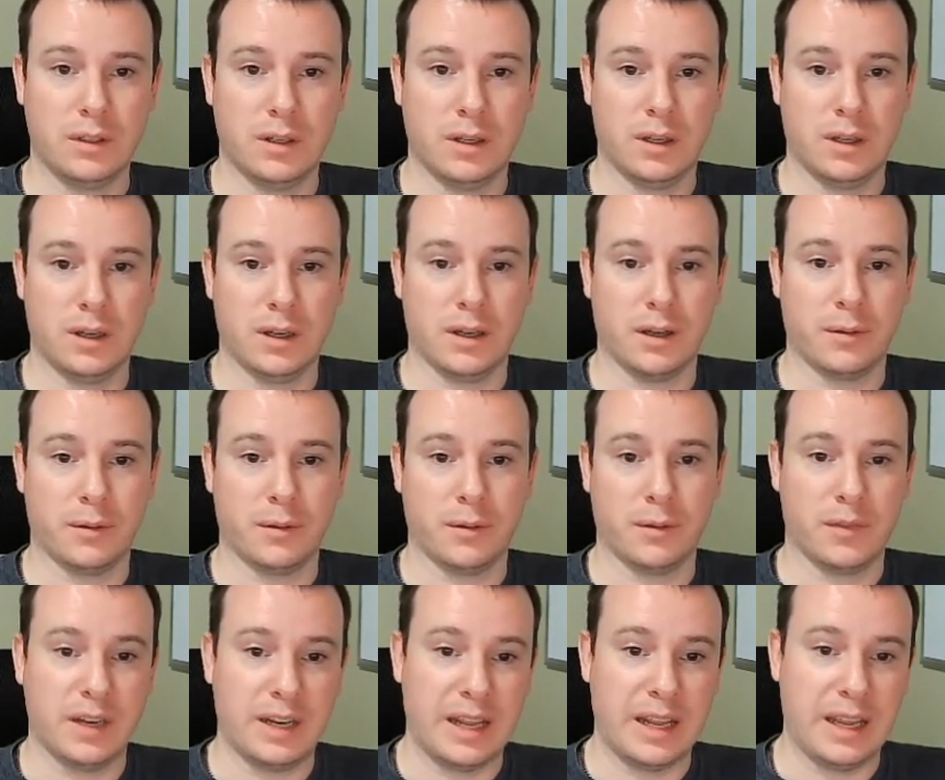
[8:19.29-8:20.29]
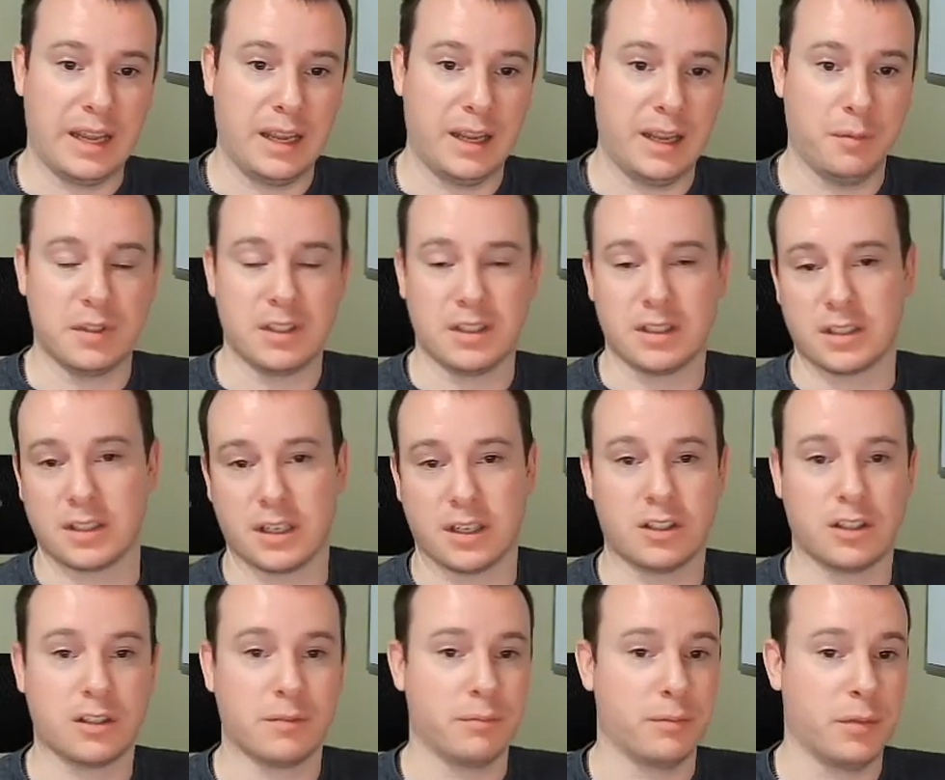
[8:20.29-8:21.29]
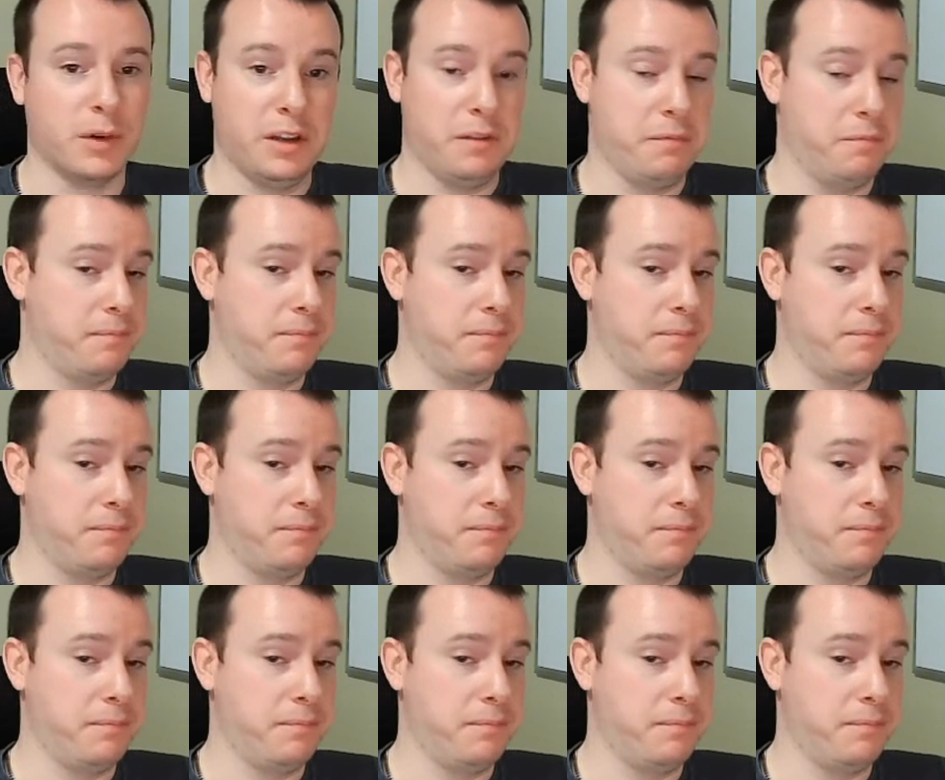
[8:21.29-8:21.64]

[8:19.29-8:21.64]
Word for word: um, the name and such, but